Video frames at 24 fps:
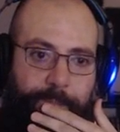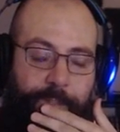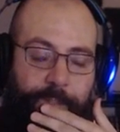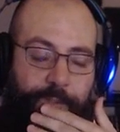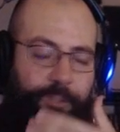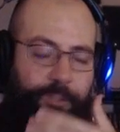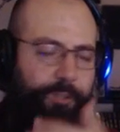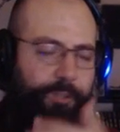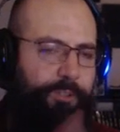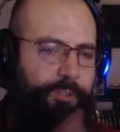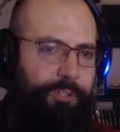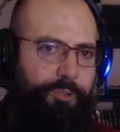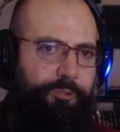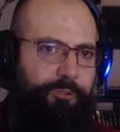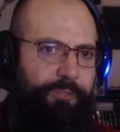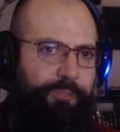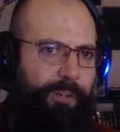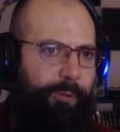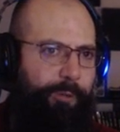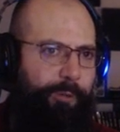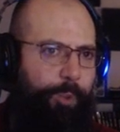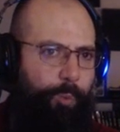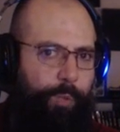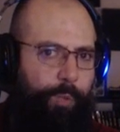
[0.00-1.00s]
She was
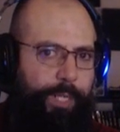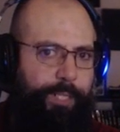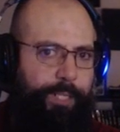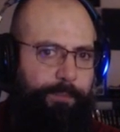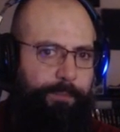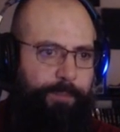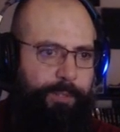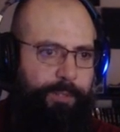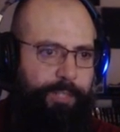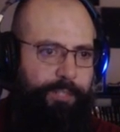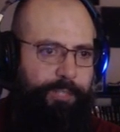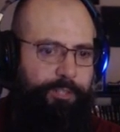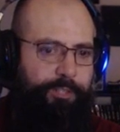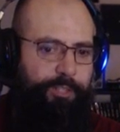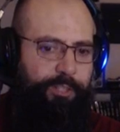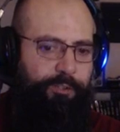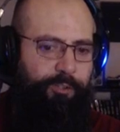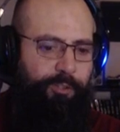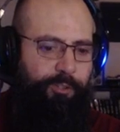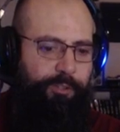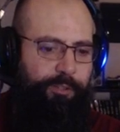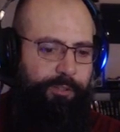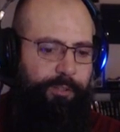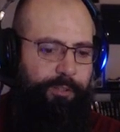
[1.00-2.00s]
very weak, but then she
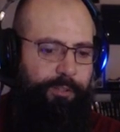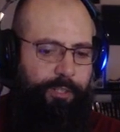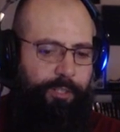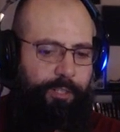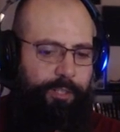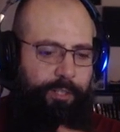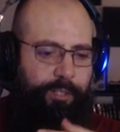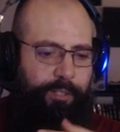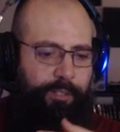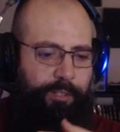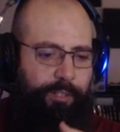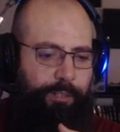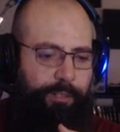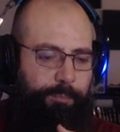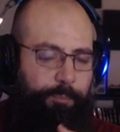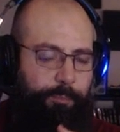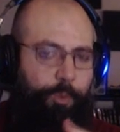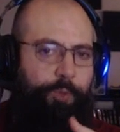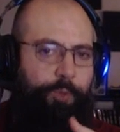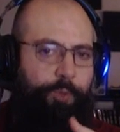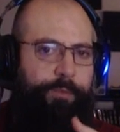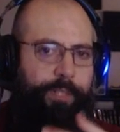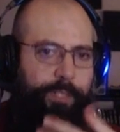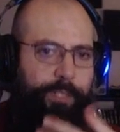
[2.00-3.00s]
started like
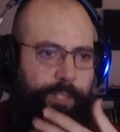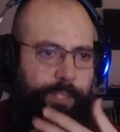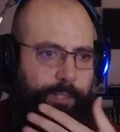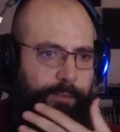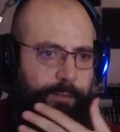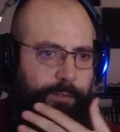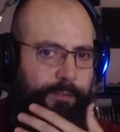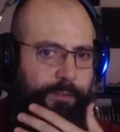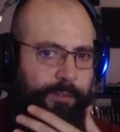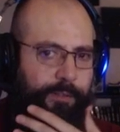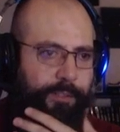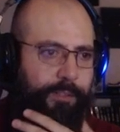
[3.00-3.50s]
moving again,